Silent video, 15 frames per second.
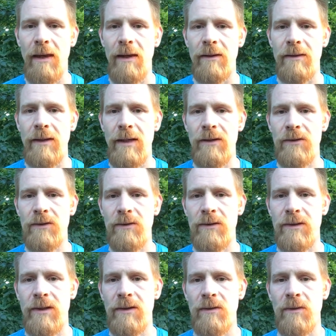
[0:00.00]
Dinosaurs
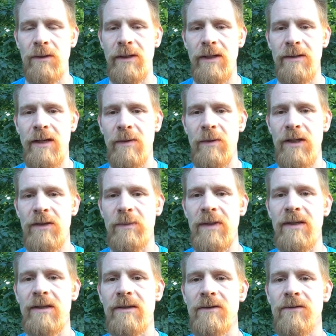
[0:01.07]
Terror World has, how many
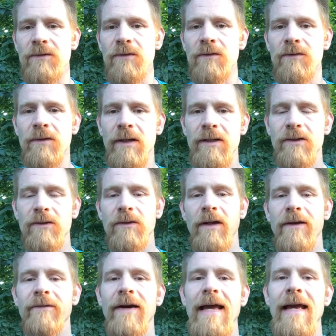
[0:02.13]
species of fruit flies do you
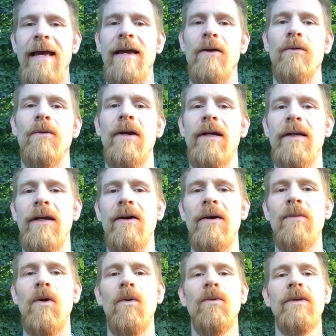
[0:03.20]
have? Right now
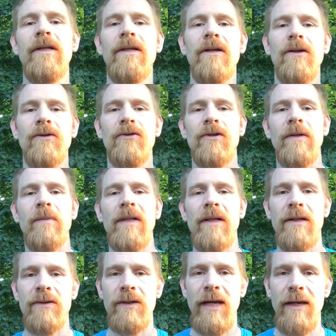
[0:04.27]
I'm only culturing
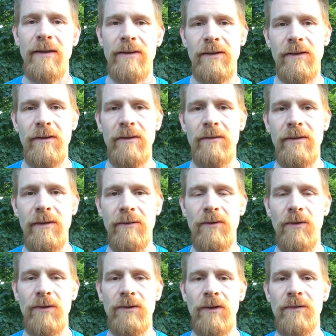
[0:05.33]
Melanogaster,
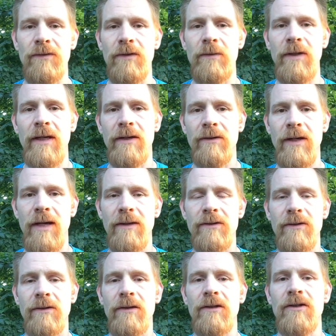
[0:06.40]
Drosophila
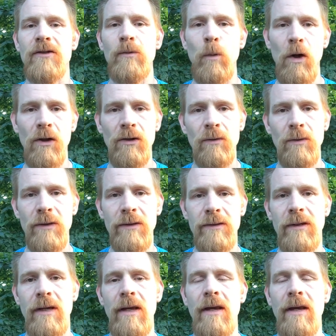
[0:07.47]
melanogaster, the smaller ones.